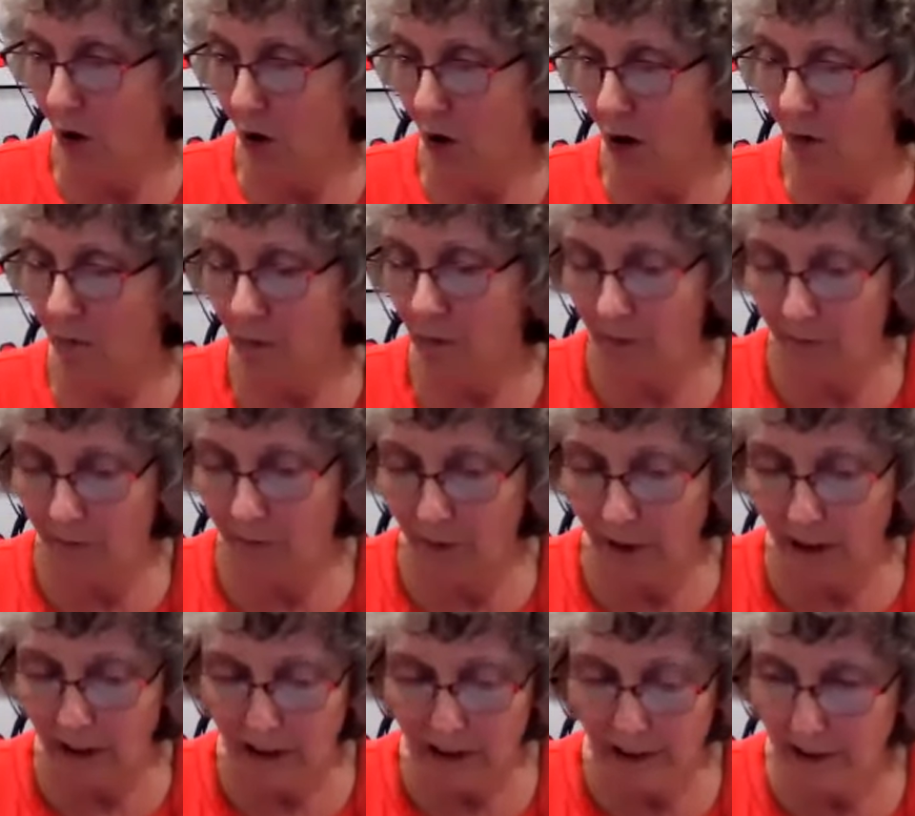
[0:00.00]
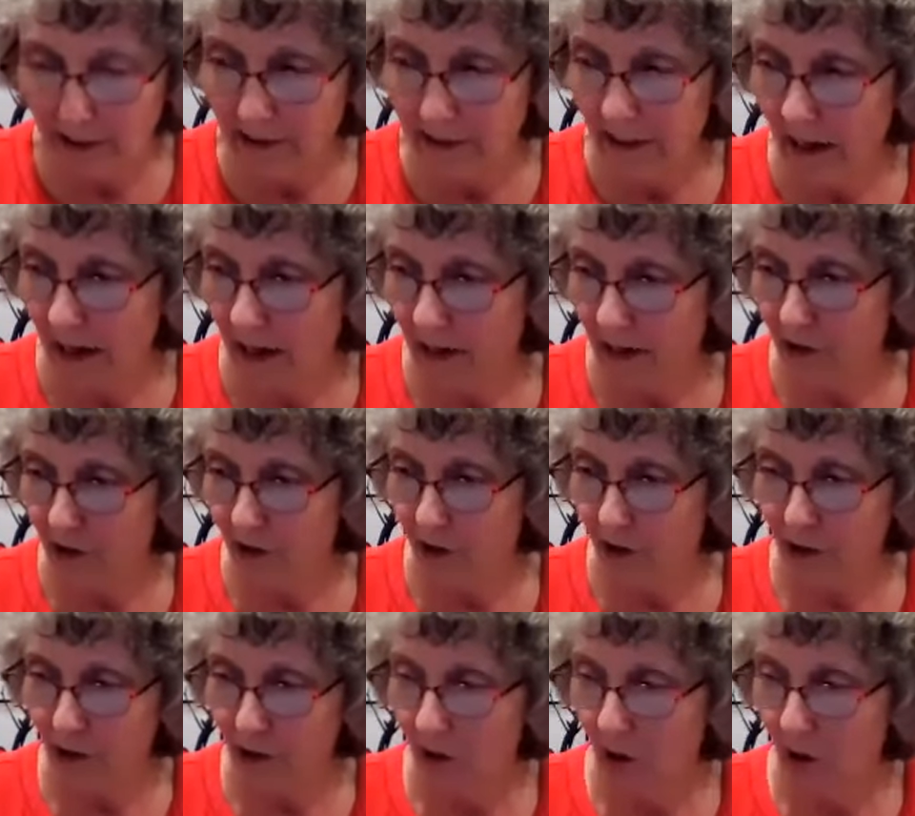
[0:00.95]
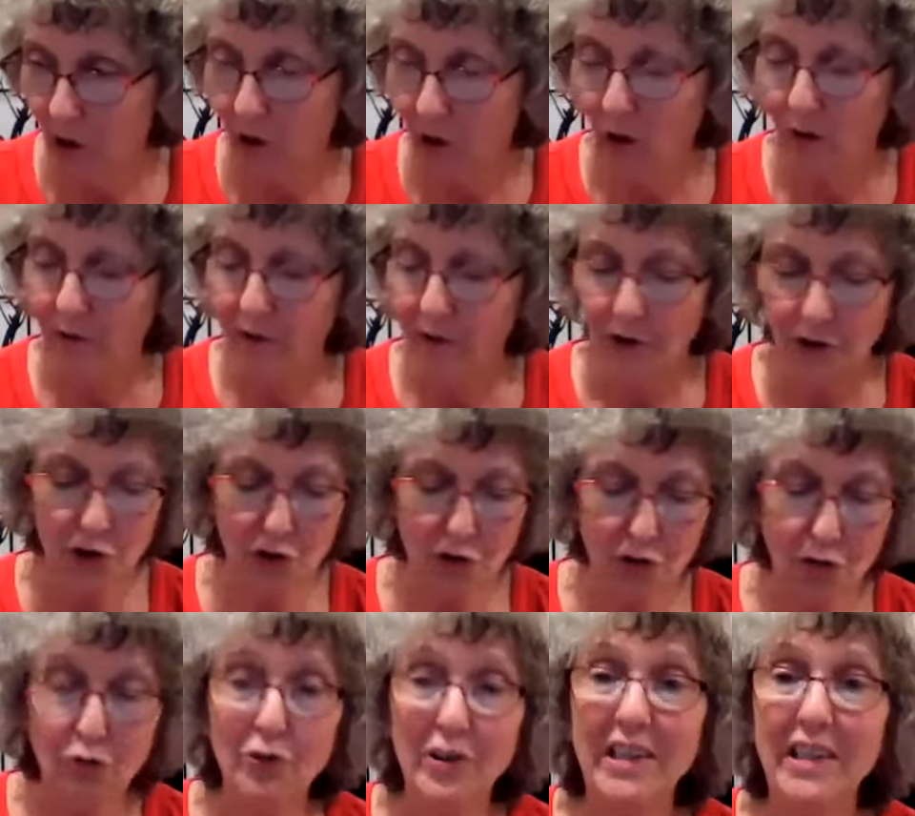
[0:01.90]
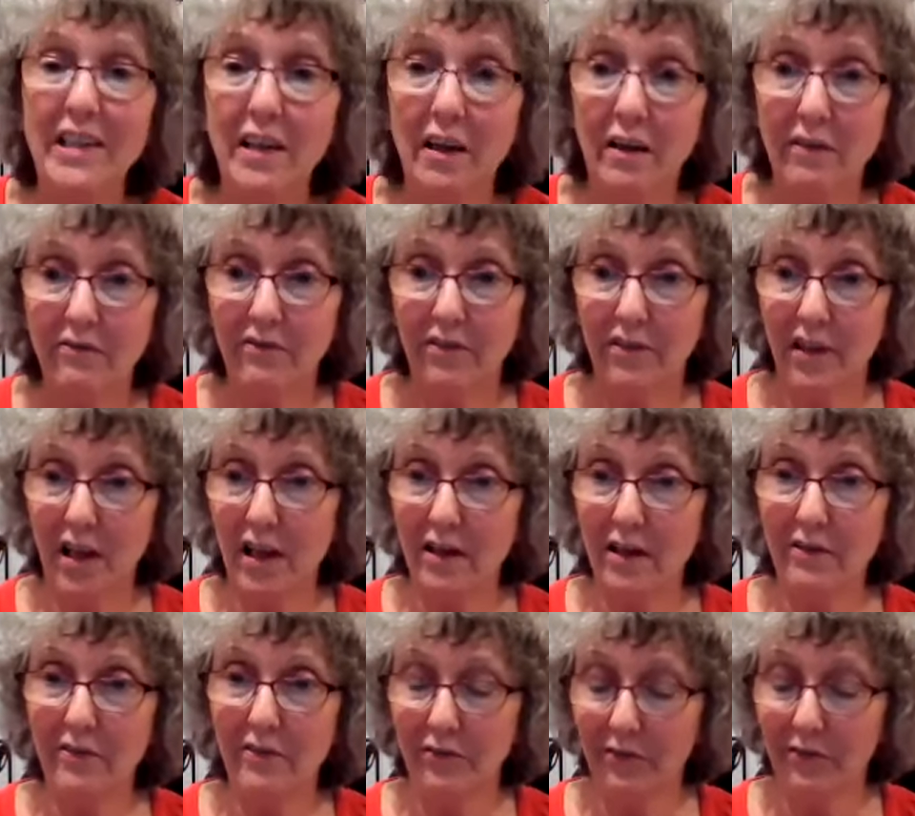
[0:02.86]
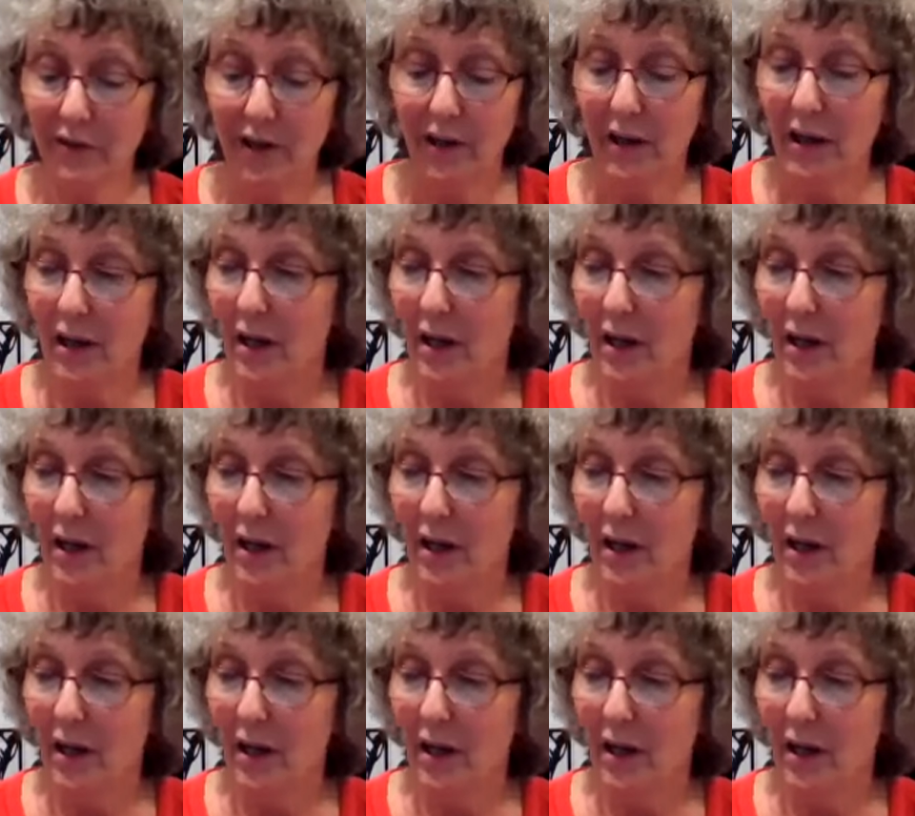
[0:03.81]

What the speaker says: Arborvitae is actually called the tree of life.